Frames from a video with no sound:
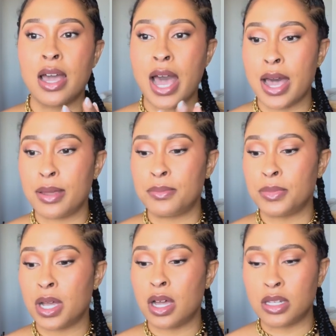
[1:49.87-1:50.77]

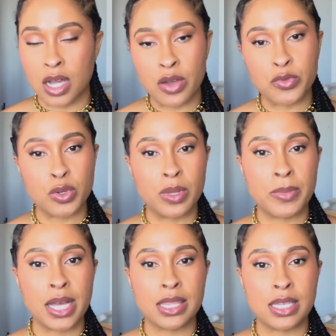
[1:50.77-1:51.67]
I'm uncomfortable
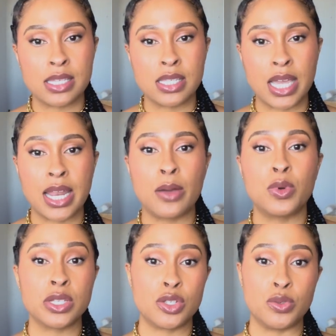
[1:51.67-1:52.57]
about this and I
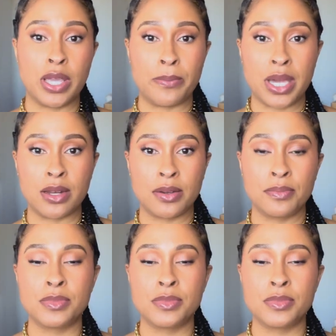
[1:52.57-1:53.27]
want to get better.